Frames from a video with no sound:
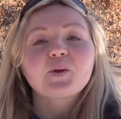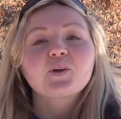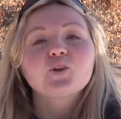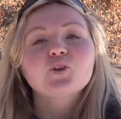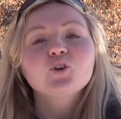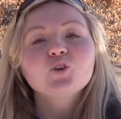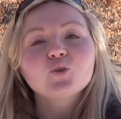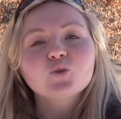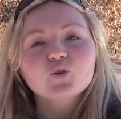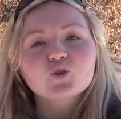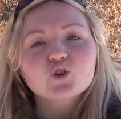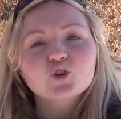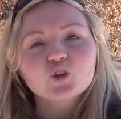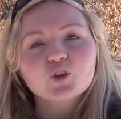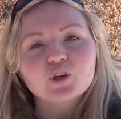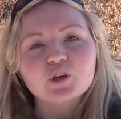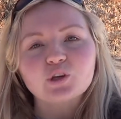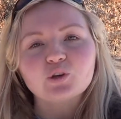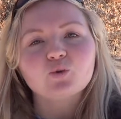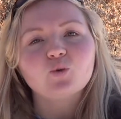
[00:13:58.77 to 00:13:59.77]

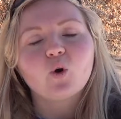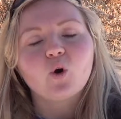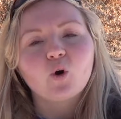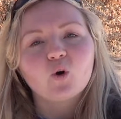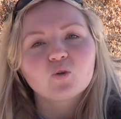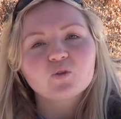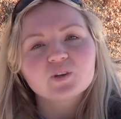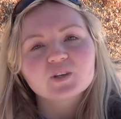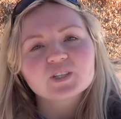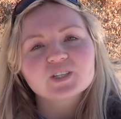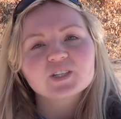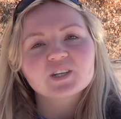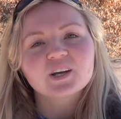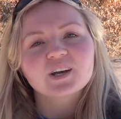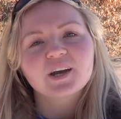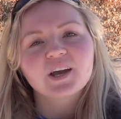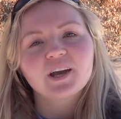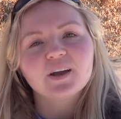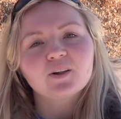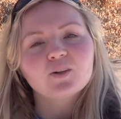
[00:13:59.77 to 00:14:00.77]
Usually you only see
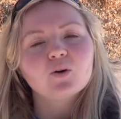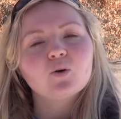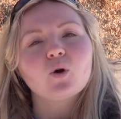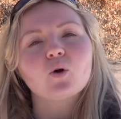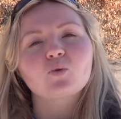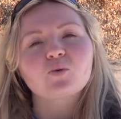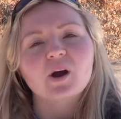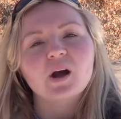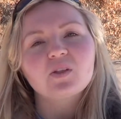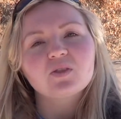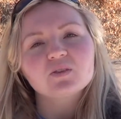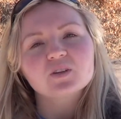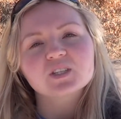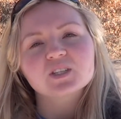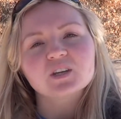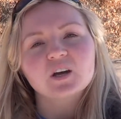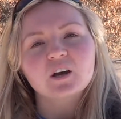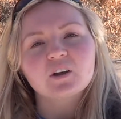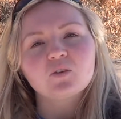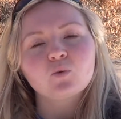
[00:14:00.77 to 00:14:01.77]
a halo around the
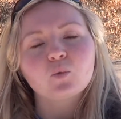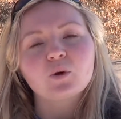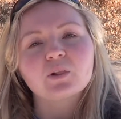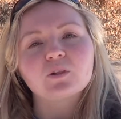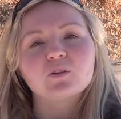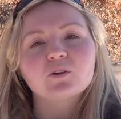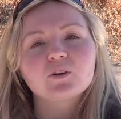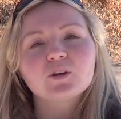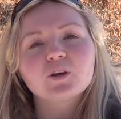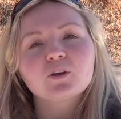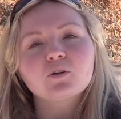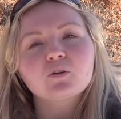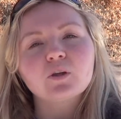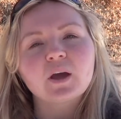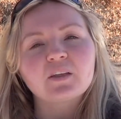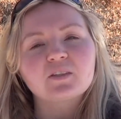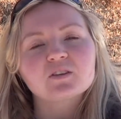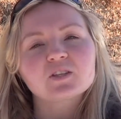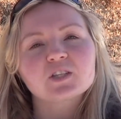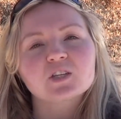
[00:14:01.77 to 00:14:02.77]
sun when looking
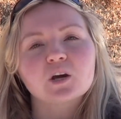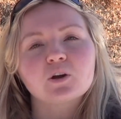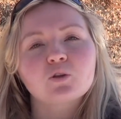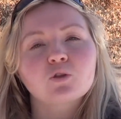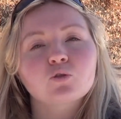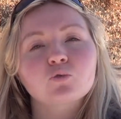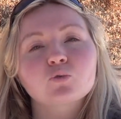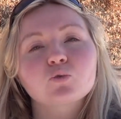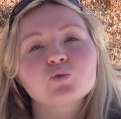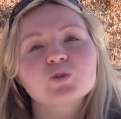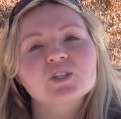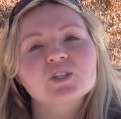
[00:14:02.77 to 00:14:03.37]
at the sun through